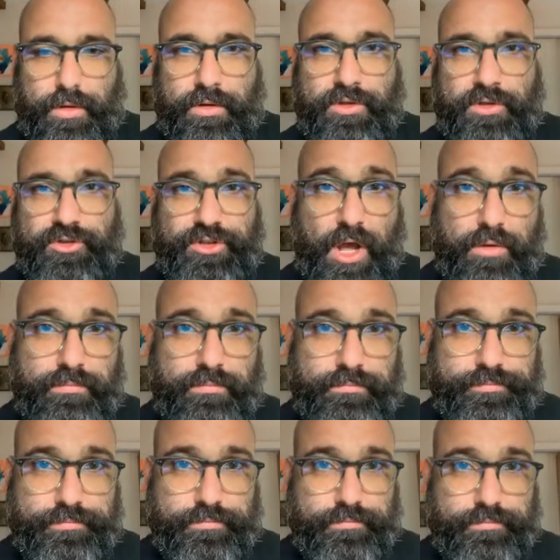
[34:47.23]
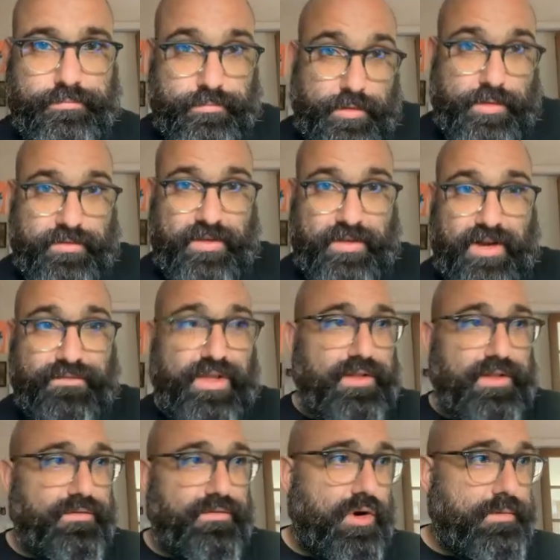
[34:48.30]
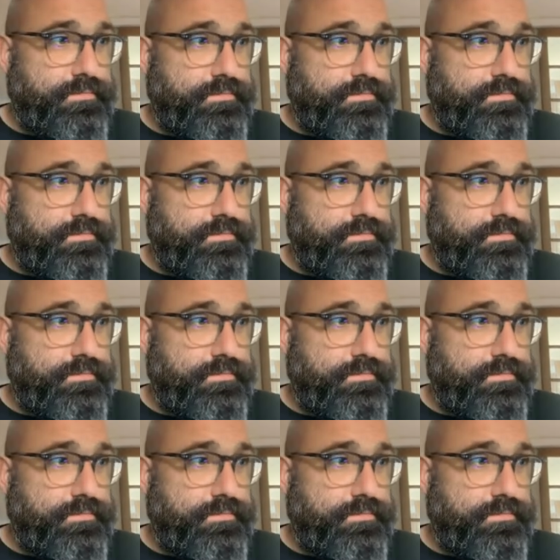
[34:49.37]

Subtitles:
So let's get a feeling for it.